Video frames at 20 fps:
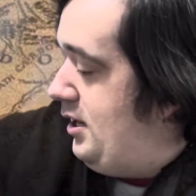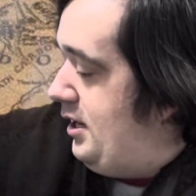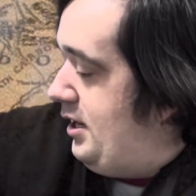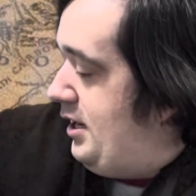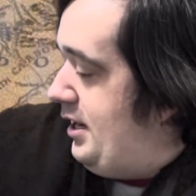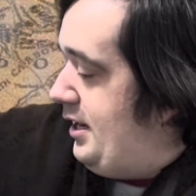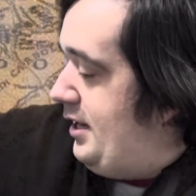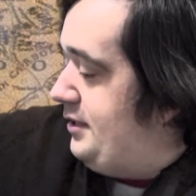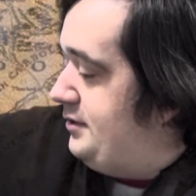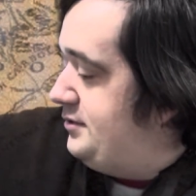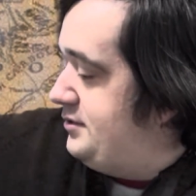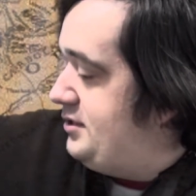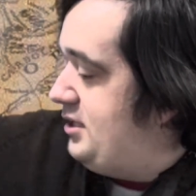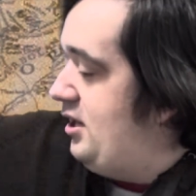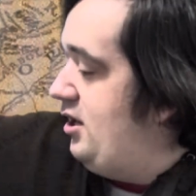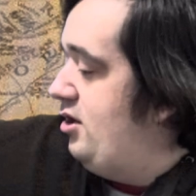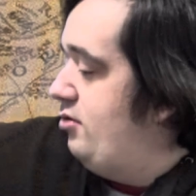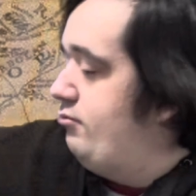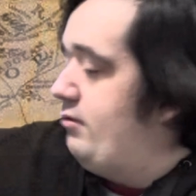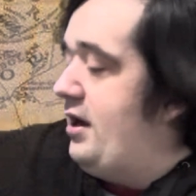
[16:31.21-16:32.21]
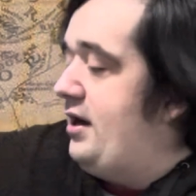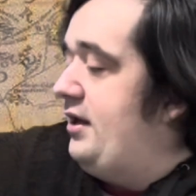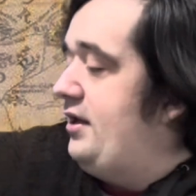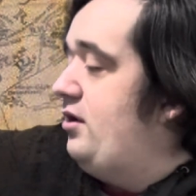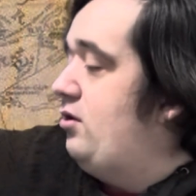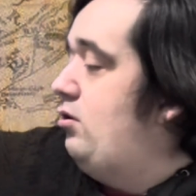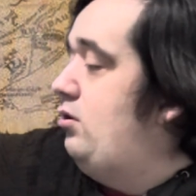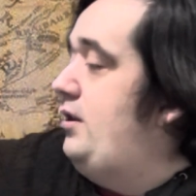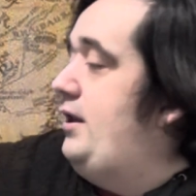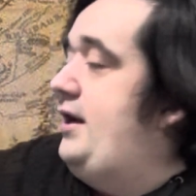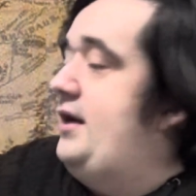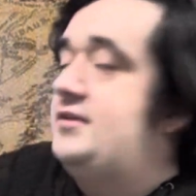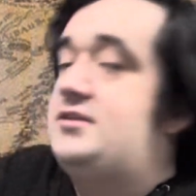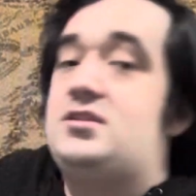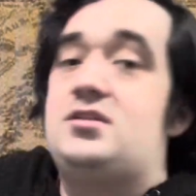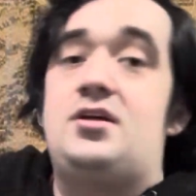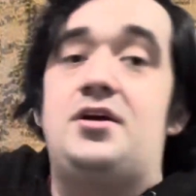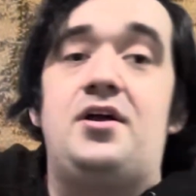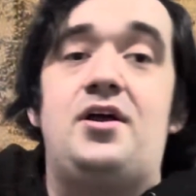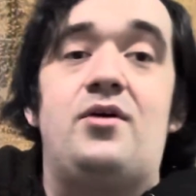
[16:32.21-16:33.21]
And rounding it all
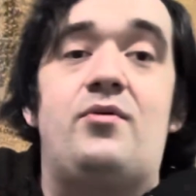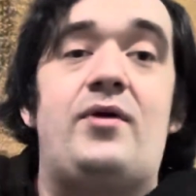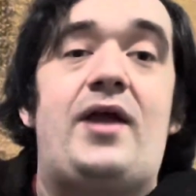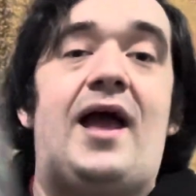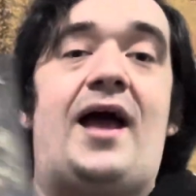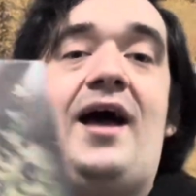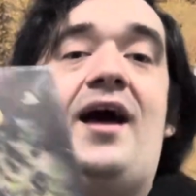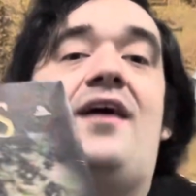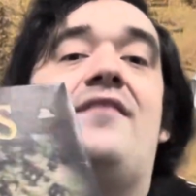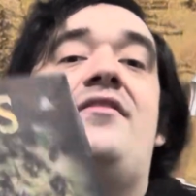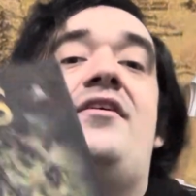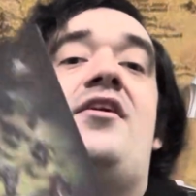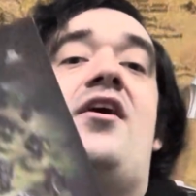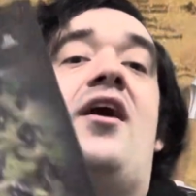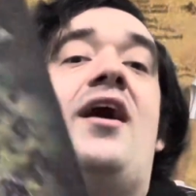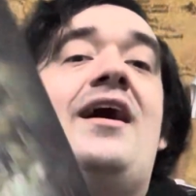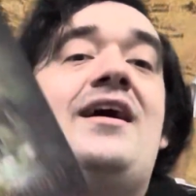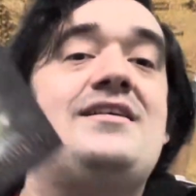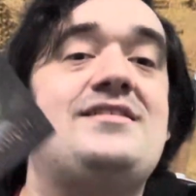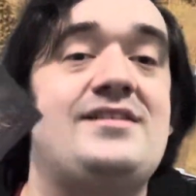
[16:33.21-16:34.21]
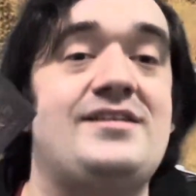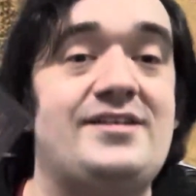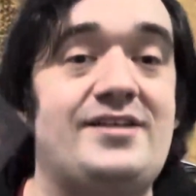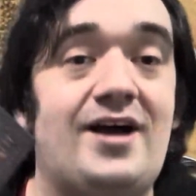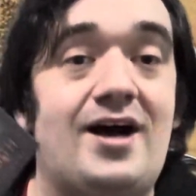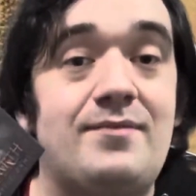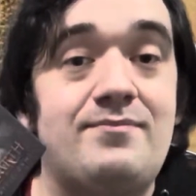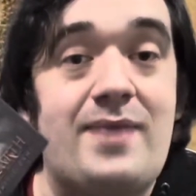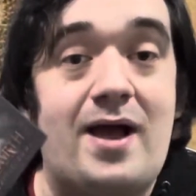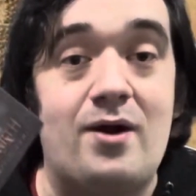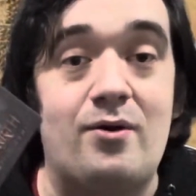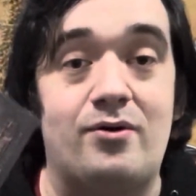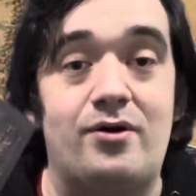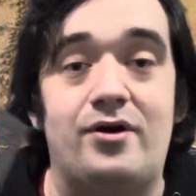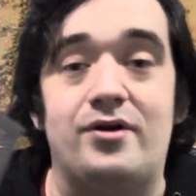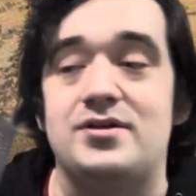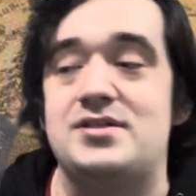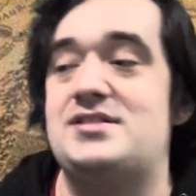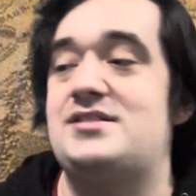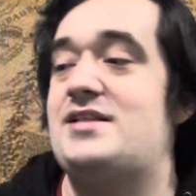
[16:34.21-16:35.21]
out, we have an Isengard Battle Host.